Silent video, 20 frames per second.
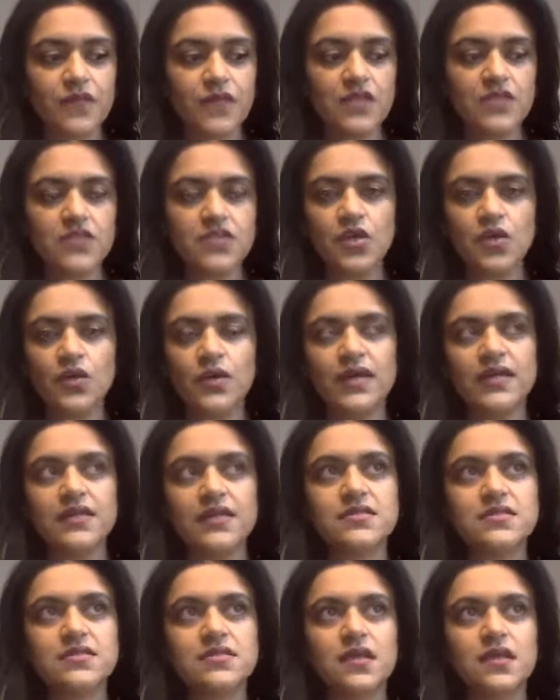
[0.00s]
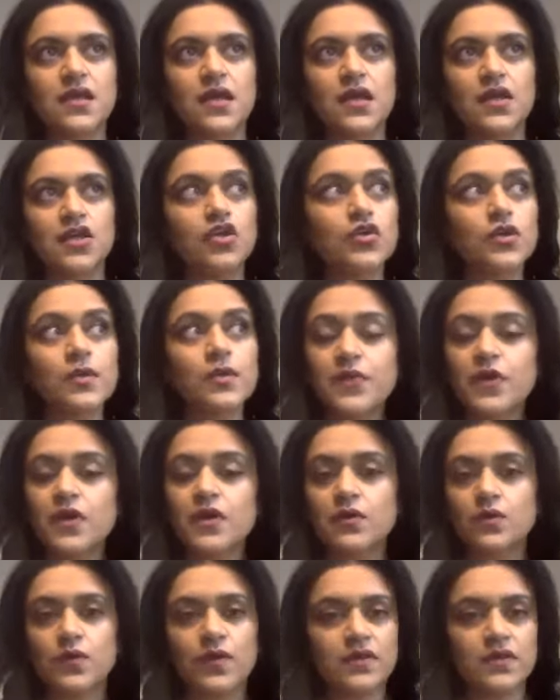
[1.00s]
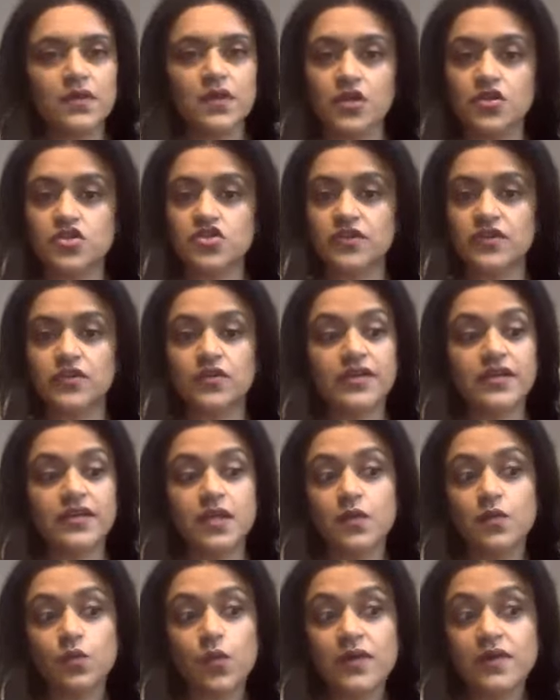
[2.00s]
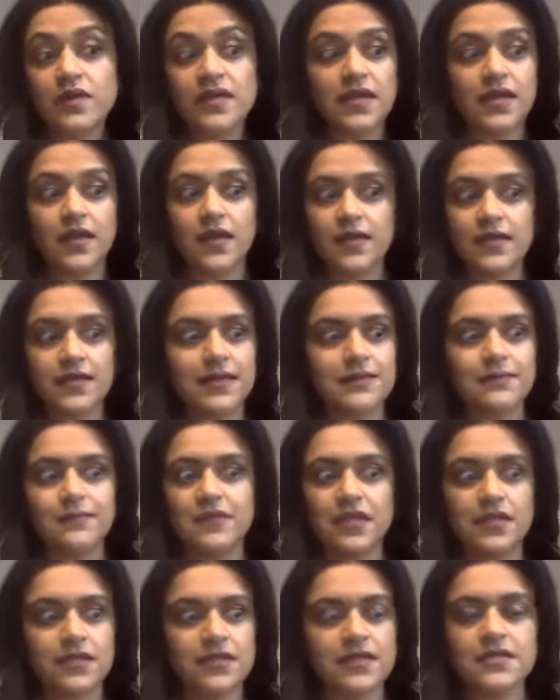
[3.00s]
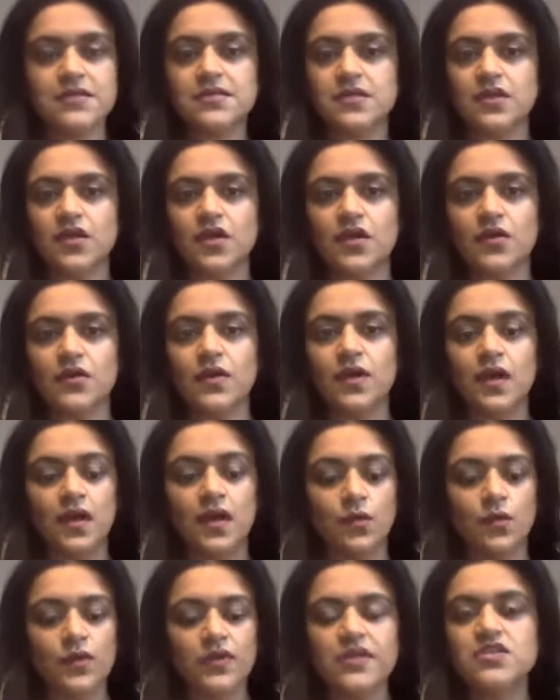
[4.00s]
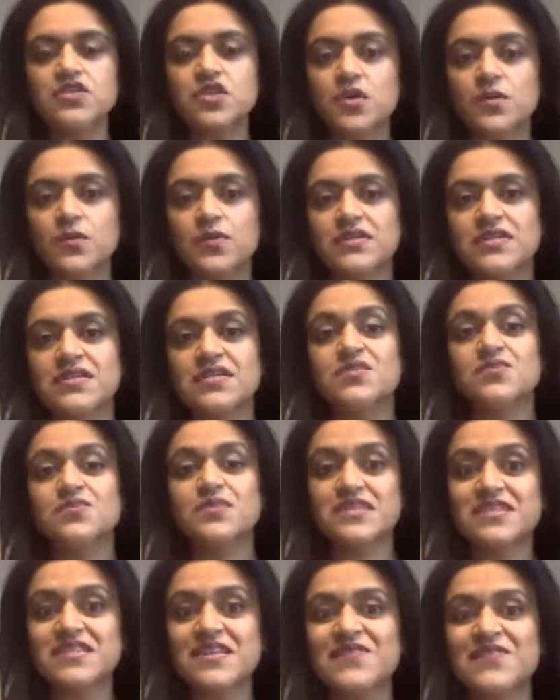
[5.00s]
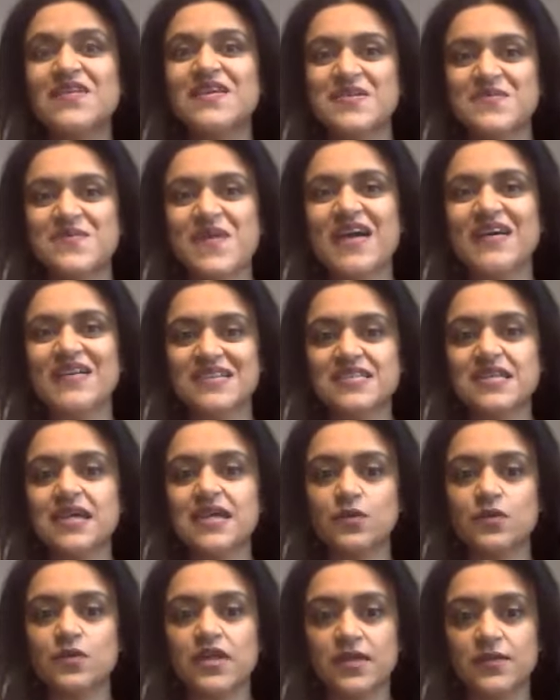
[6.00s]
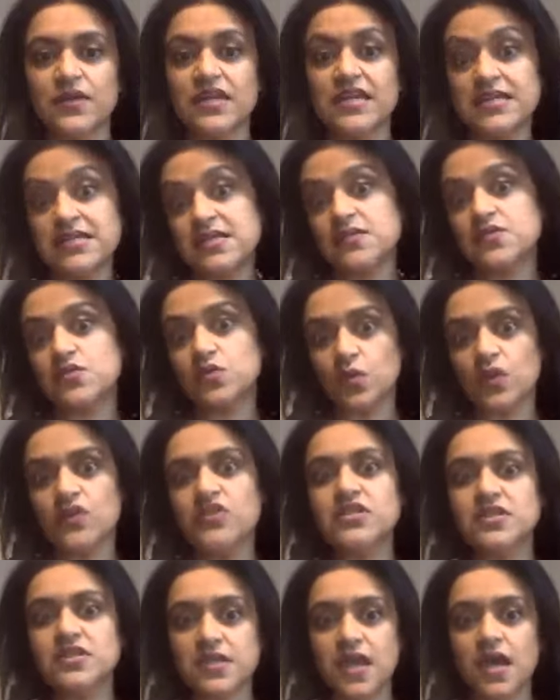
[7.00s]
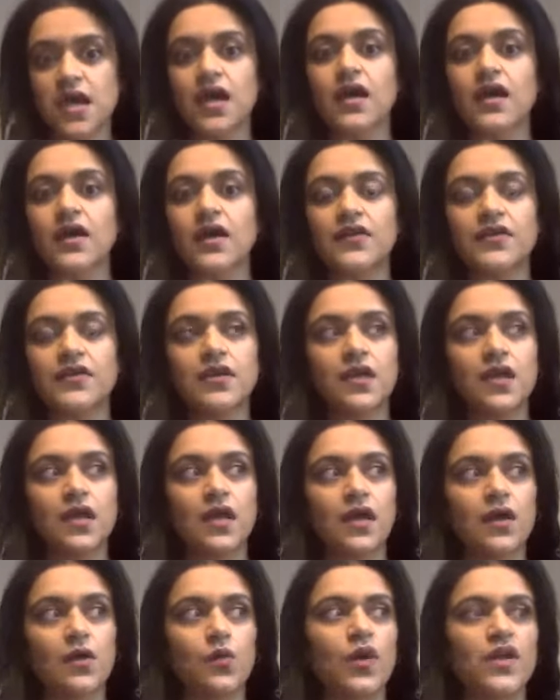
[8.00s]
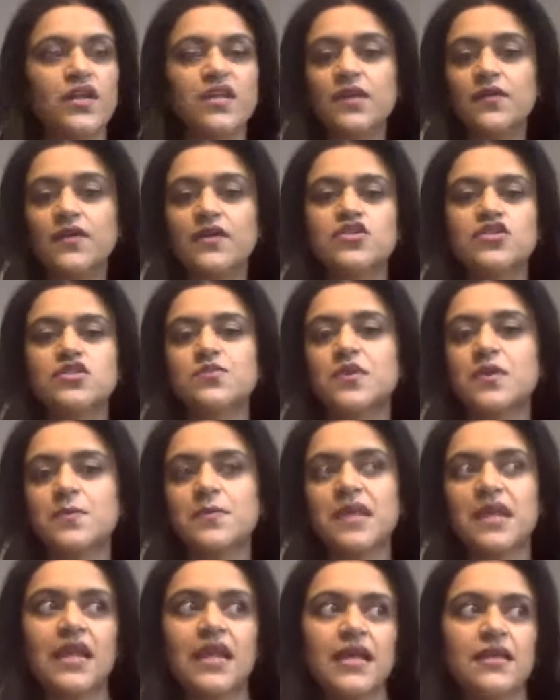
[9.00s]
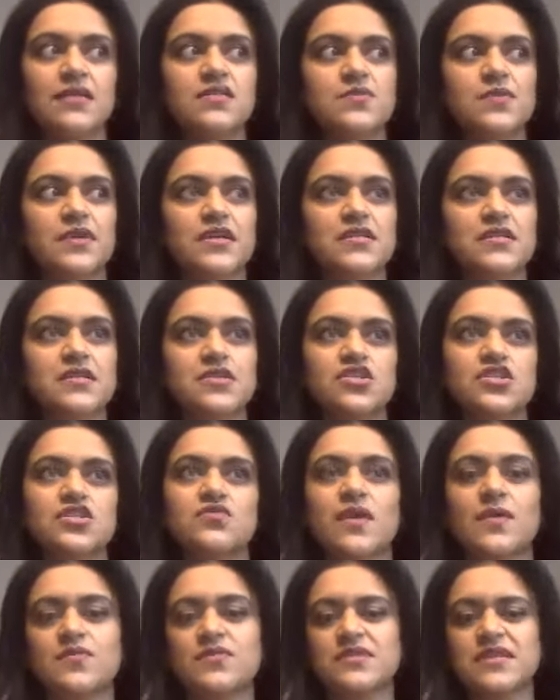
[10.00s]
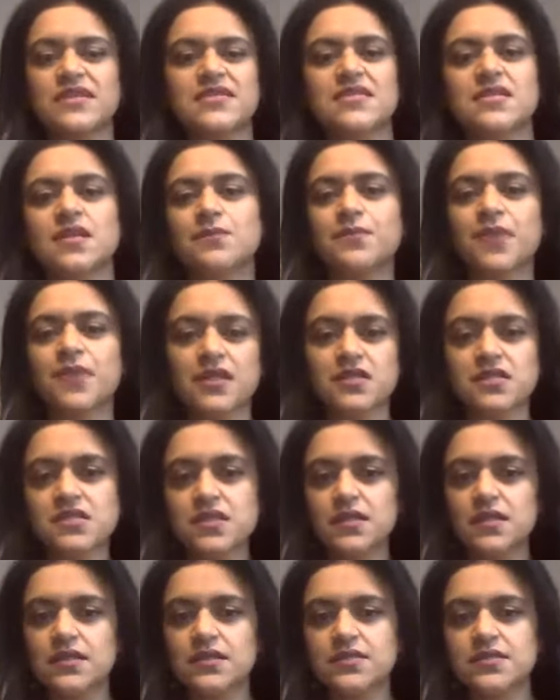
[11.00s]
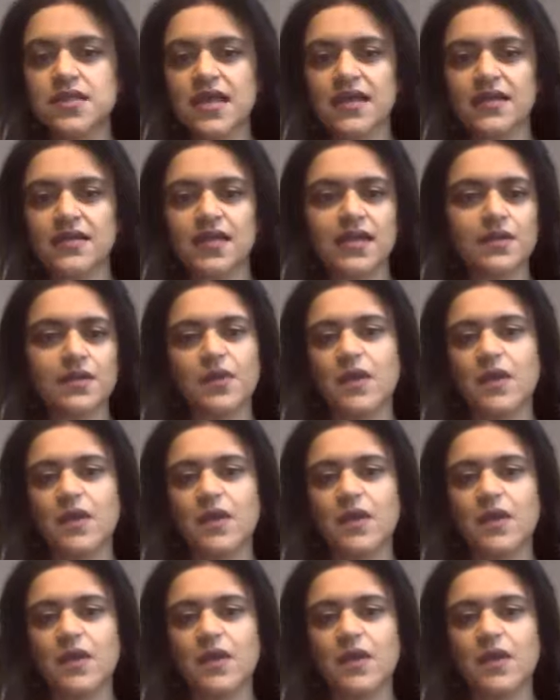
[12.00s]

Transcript: So it's, you can put win the lottery, or, you know, one year, years ago, when I stopped putting specific amounts I needed or wanted to earn, one year I just put millions, because it just represented abundance and like